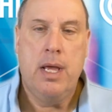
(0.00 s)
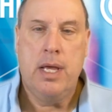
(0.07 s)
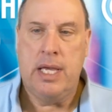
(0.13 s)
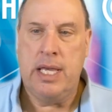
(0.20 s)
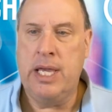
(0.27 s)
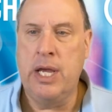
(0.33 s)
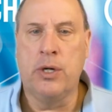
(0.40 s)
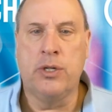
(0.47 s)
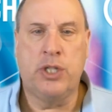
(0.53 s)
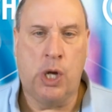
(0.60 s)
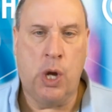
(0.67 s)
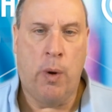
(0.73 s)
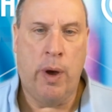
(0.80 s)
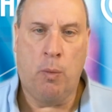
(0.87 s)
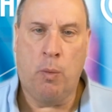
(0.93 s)
Years
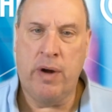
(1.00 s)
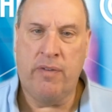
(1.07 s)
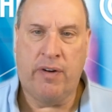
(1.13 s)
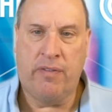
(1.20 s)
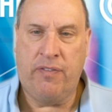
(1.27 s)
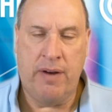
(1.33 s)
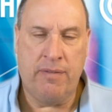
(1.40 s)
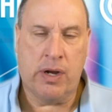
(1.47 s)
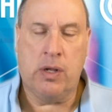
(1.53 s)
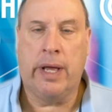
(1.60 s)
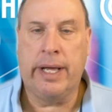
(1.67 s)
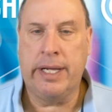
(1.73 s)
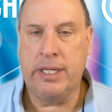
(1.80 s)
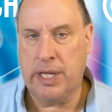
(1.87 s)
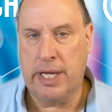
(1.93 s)
ago at one of our favorite
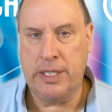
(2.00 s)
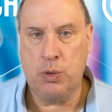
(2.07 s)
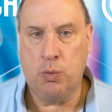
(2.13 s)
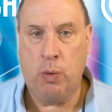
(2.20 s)
client sites,